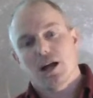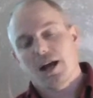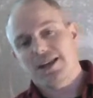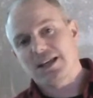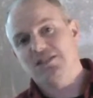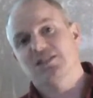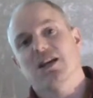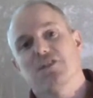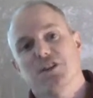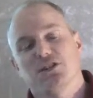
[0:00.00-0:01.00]
I can't
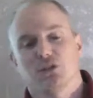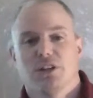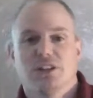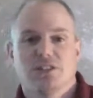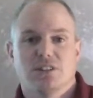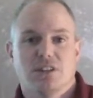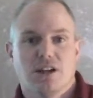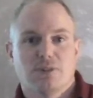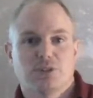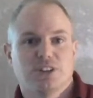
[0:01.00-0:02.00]
say if it is or it
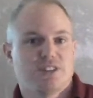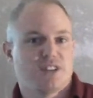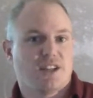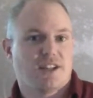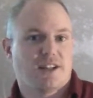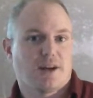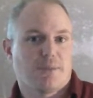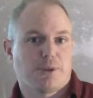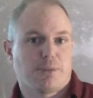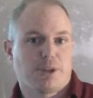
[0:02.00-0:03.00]
isn't. She's taken a
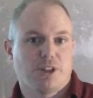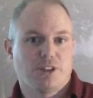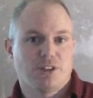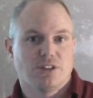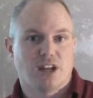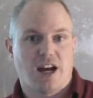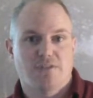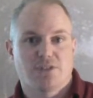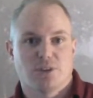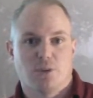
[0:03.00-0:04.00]
couple of pretty good
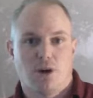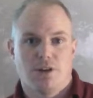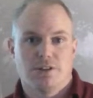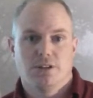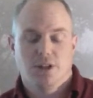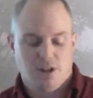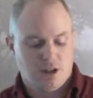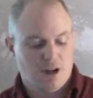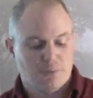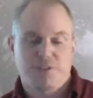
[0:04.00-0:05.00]
dives in the water
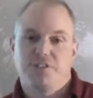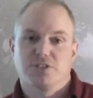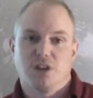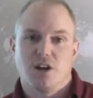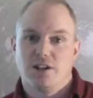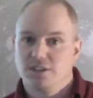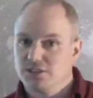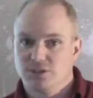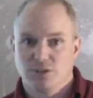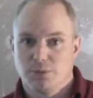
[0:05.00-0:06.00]
with this on.
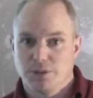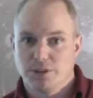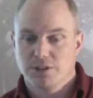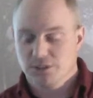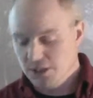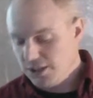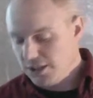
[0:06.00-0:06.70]
It still works.